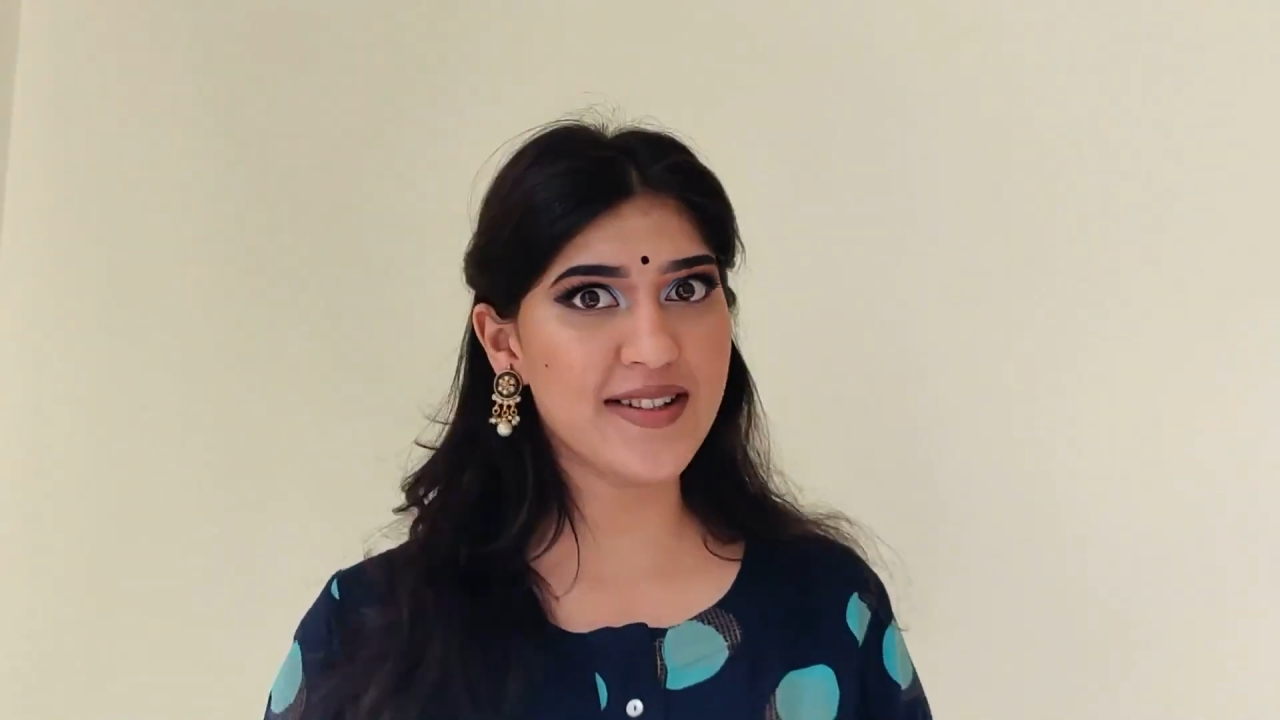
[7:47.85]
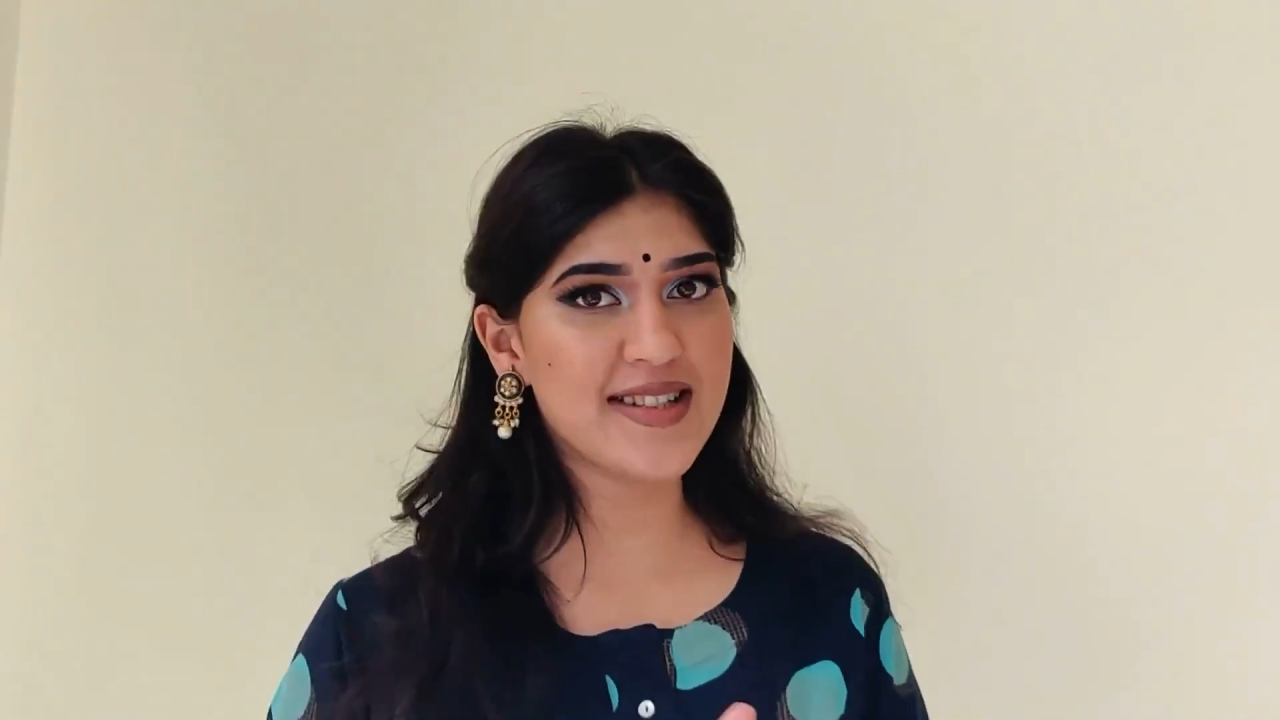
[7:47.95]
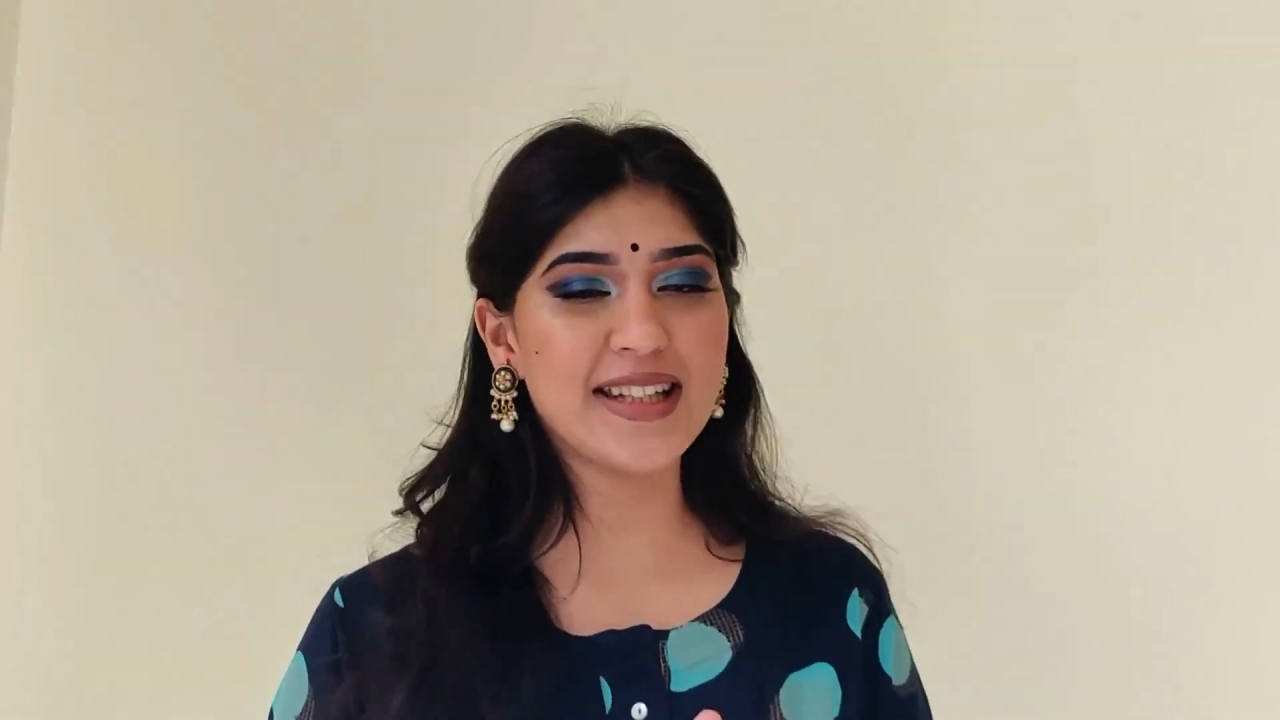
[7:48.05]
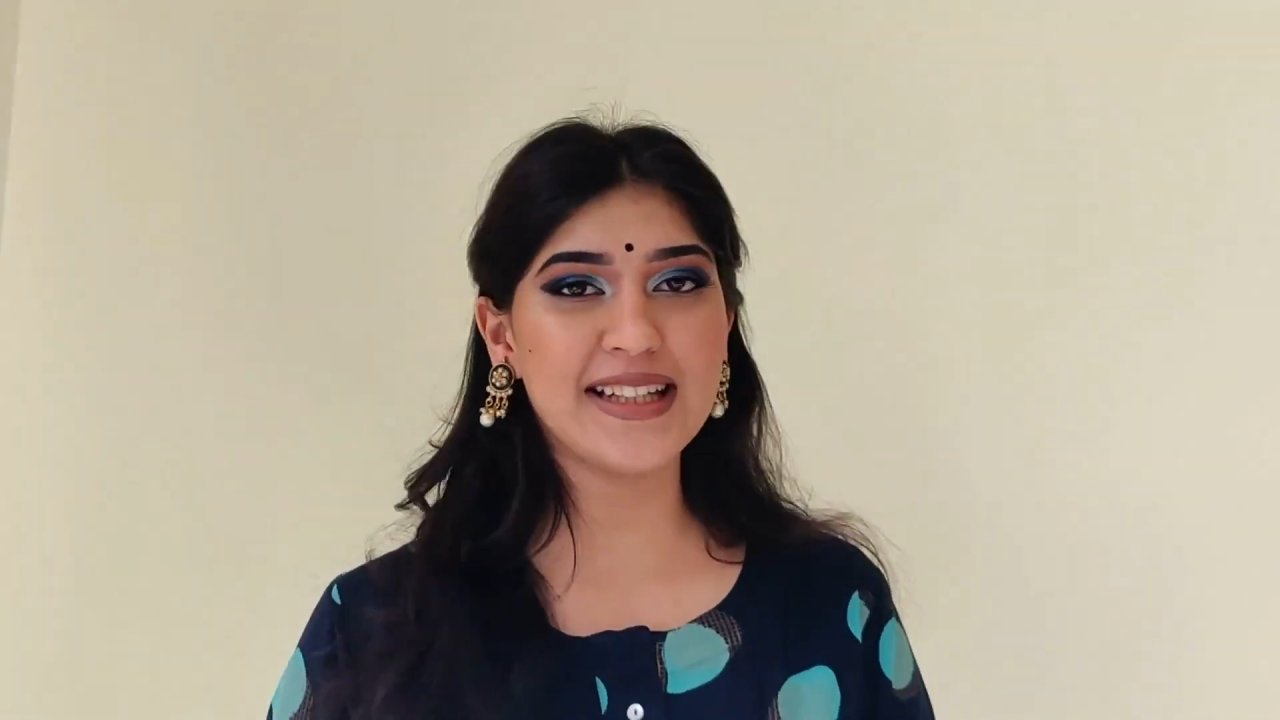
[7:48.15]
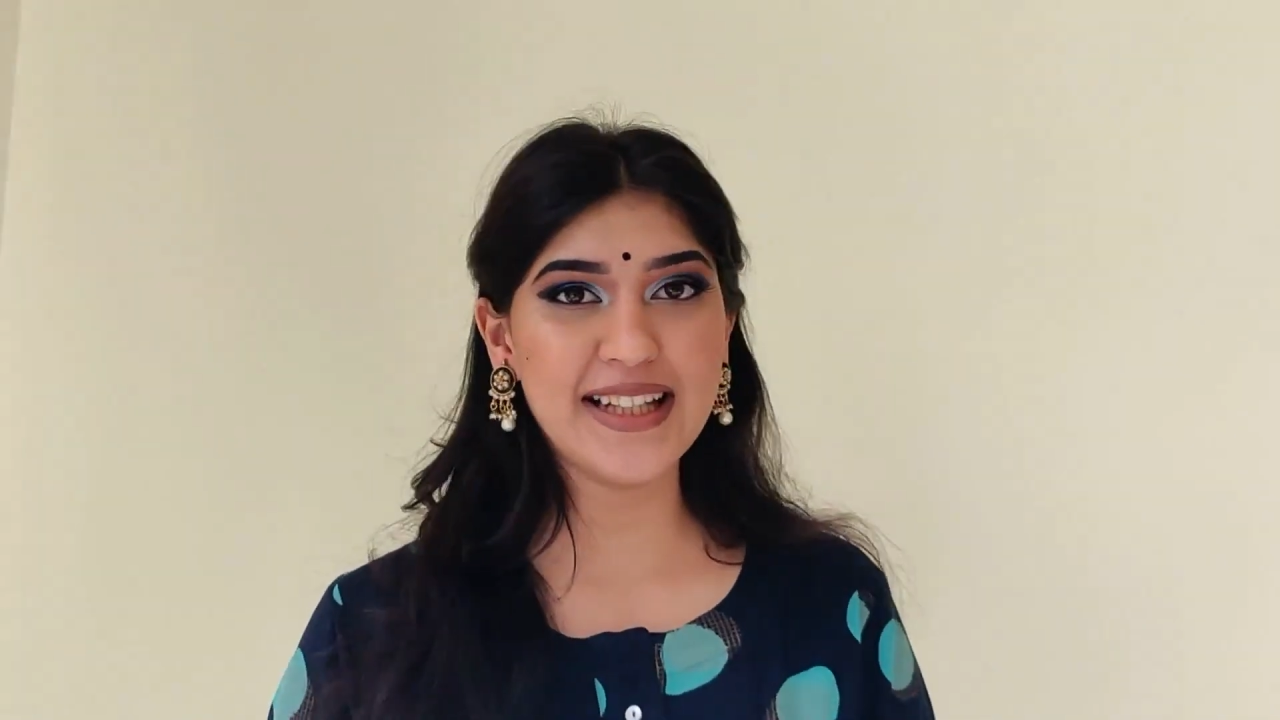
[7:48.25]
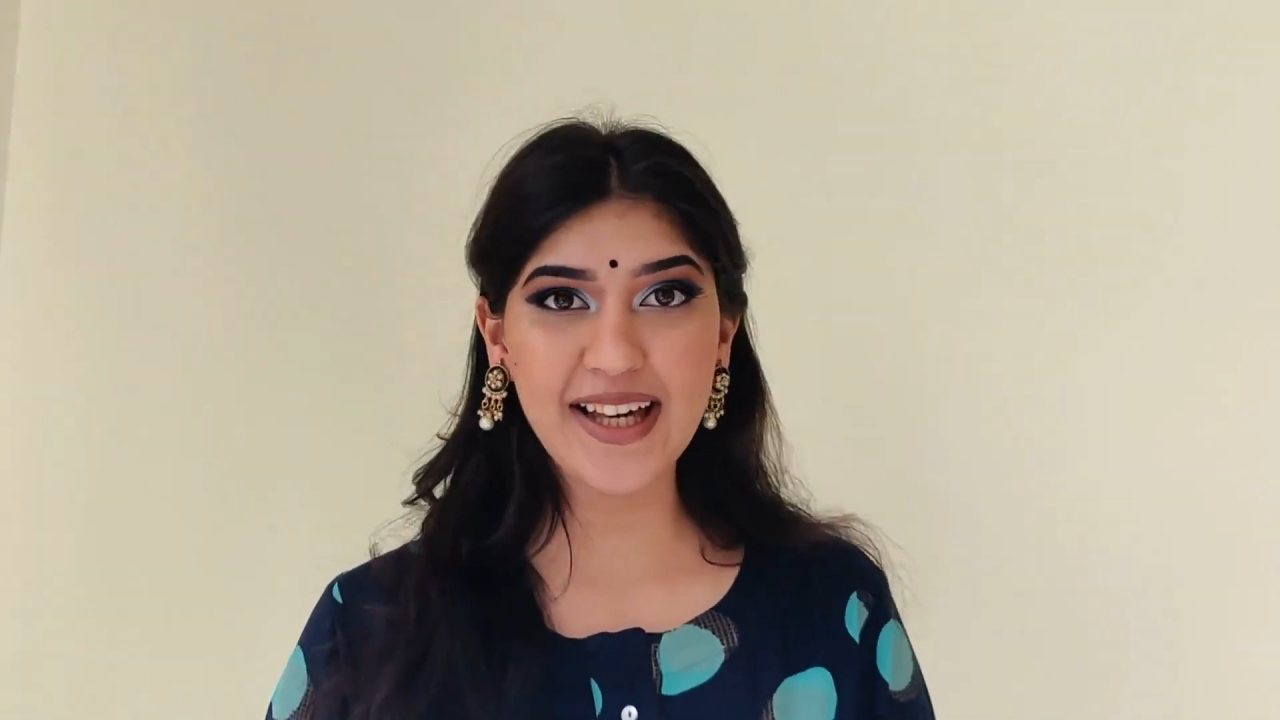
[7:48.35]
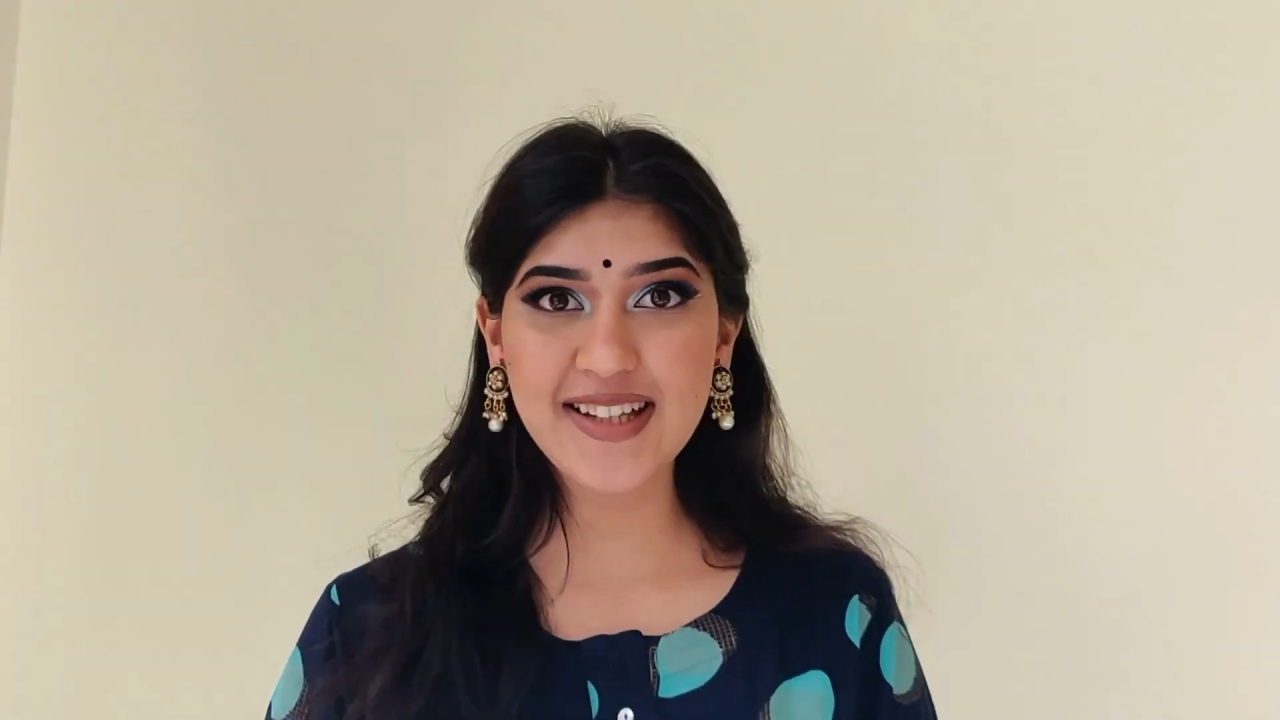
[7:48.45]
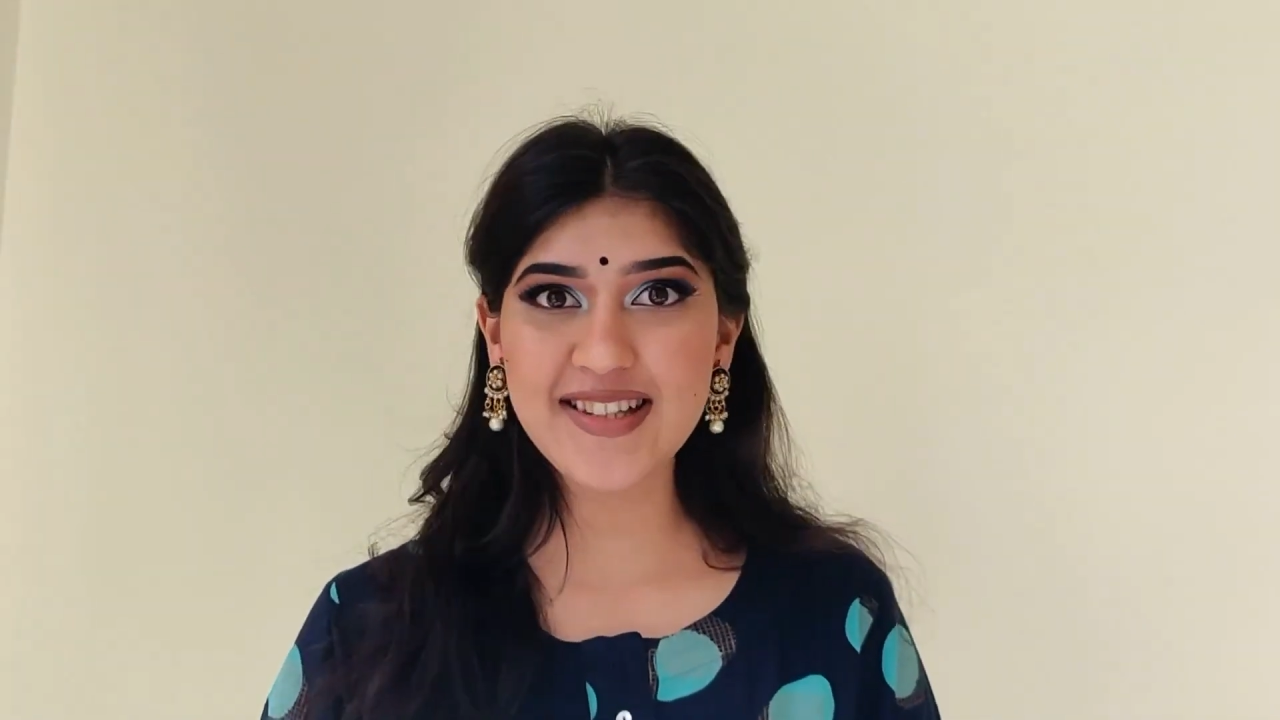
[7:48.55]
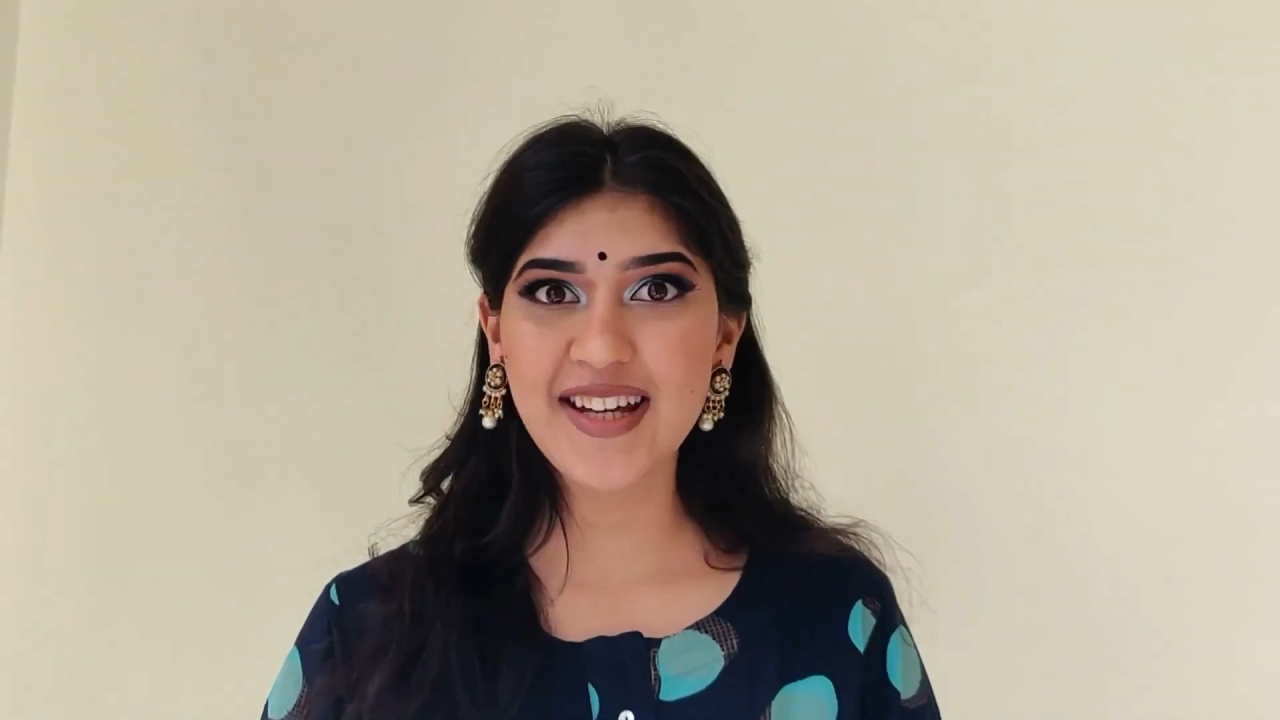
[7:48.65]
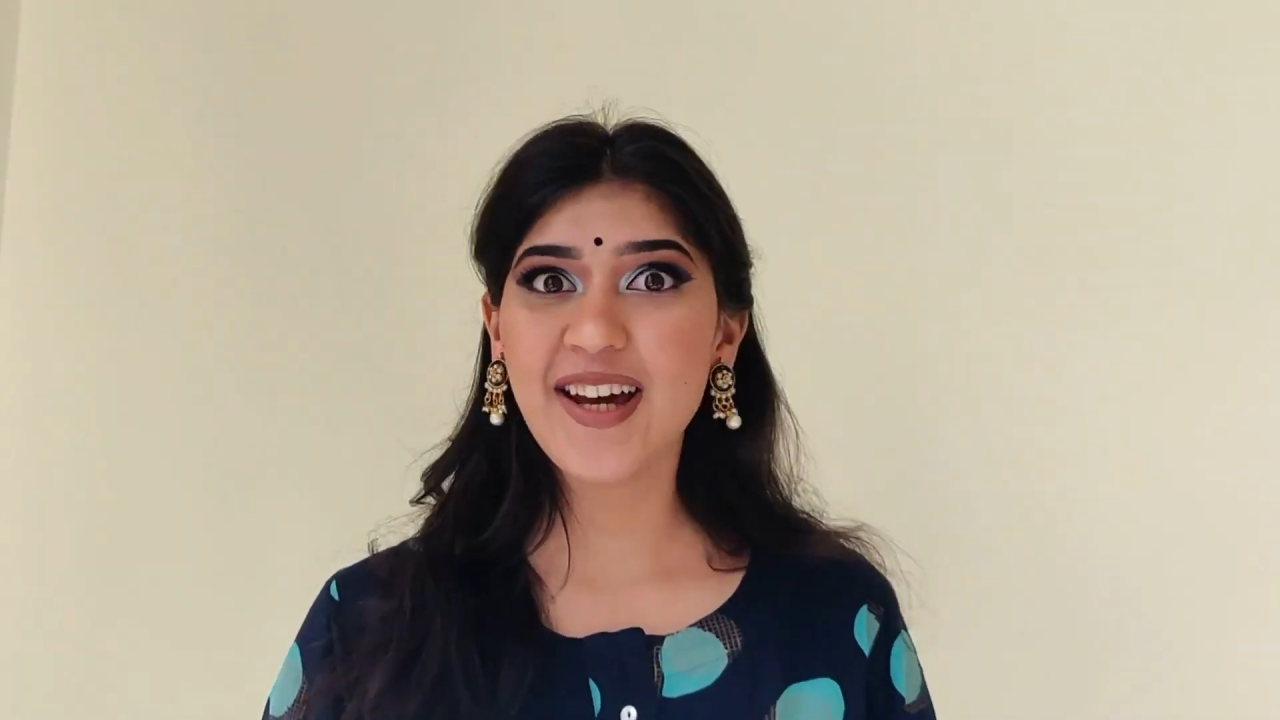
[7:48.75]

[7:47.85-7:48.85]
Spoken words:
see next.